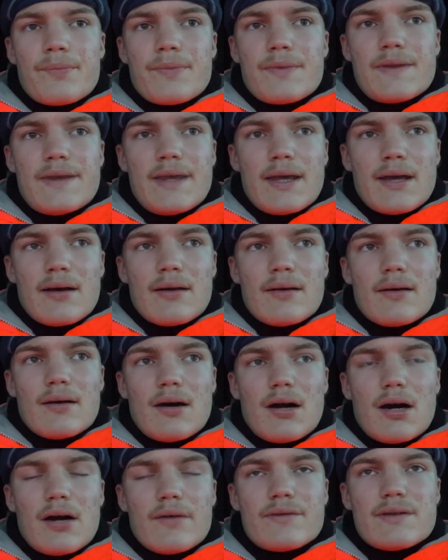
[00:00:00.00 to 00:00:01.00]
yeah,
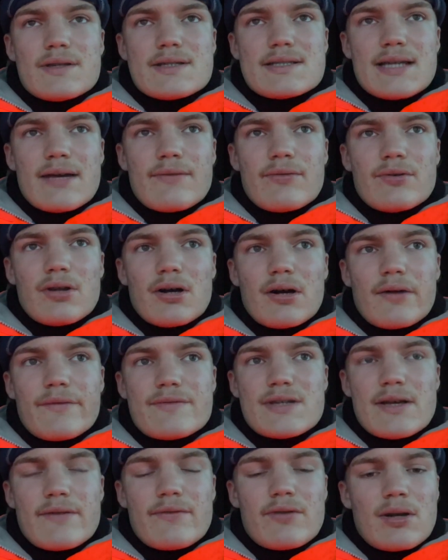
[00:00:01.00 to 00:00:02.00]
after
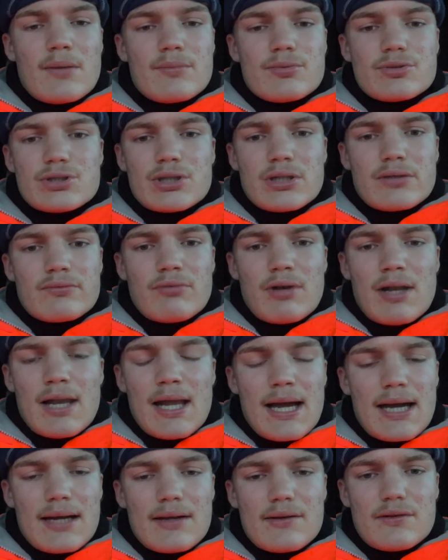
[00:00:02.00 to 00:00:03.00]
7:30, I'm just gonna
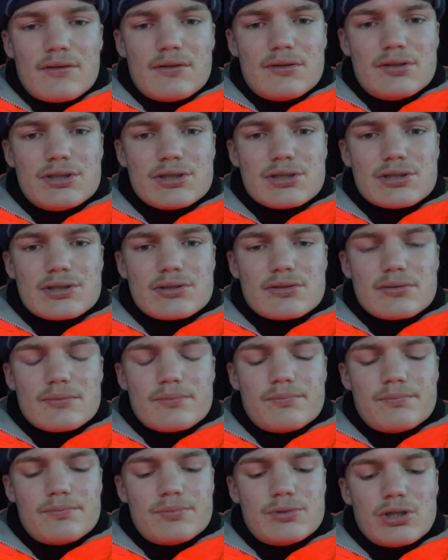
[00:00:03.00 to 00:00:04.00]
relax, just
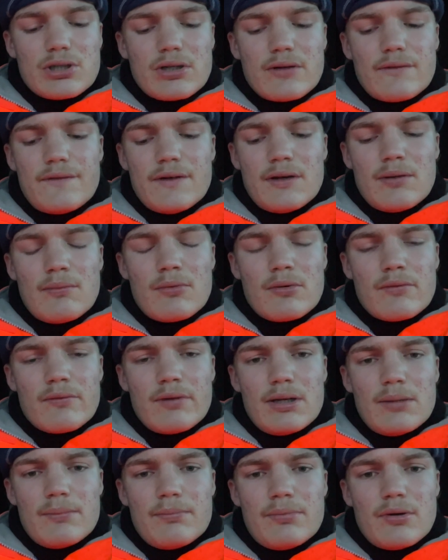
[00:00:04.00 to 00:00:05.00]
check a film on,
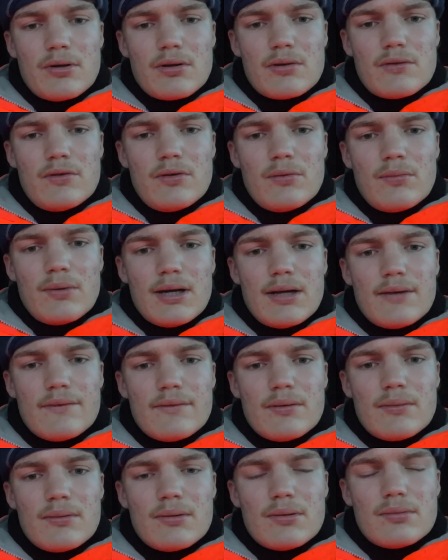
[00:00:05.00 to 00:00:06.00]
read a book, do
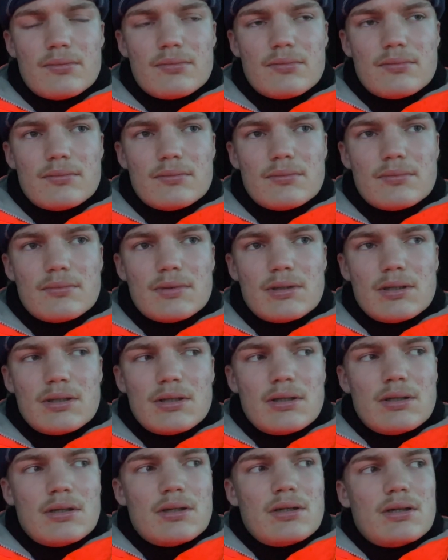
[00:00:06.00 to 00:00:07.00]
whatever,
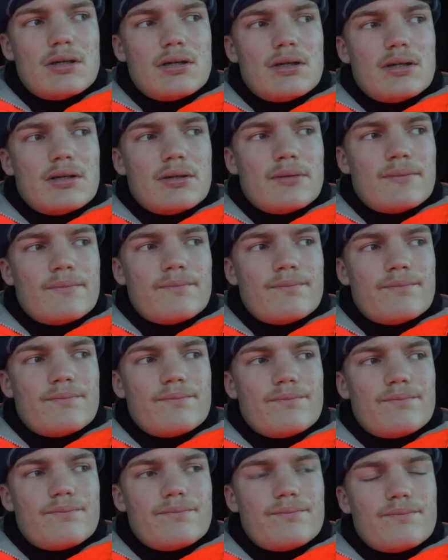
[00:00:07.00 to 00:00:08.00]
and
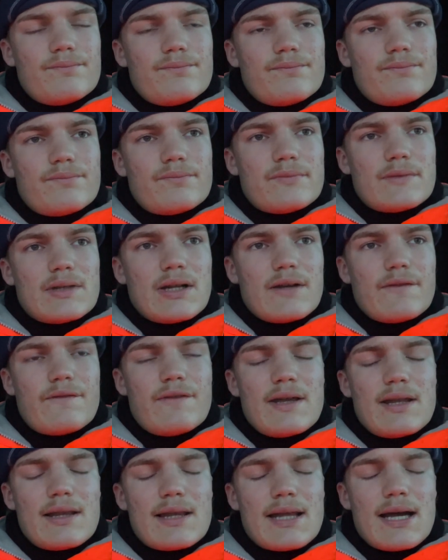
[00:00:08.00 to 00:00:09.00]
I
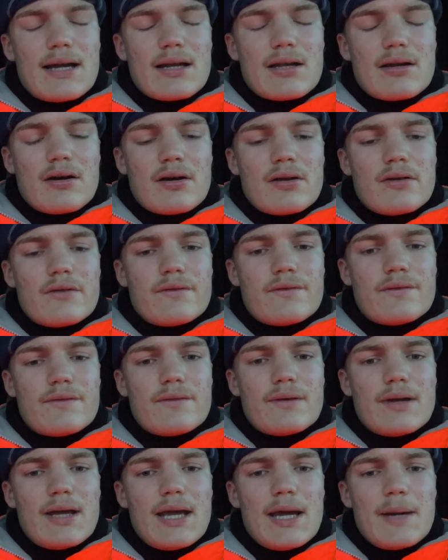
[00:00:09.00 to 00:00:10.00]
think that kind of
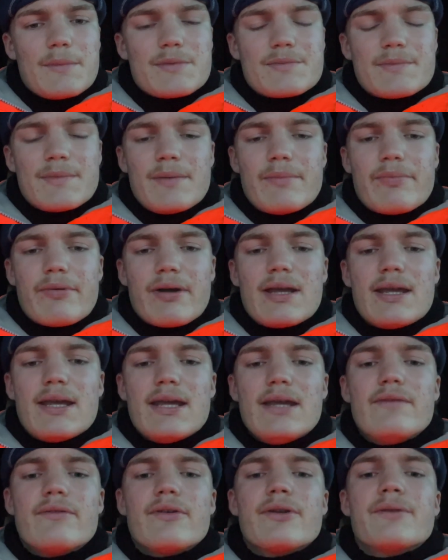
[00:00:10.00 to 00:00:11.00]
helps me break
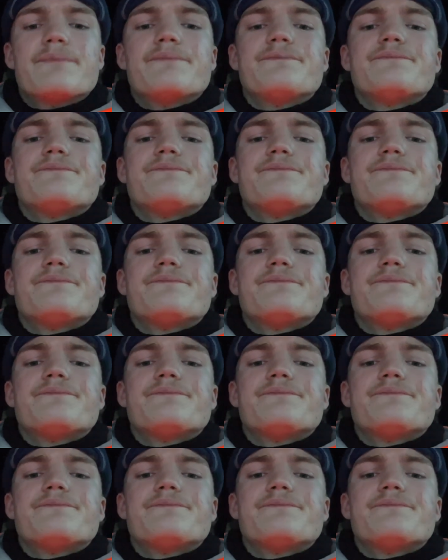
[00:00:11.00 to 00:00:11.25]
even,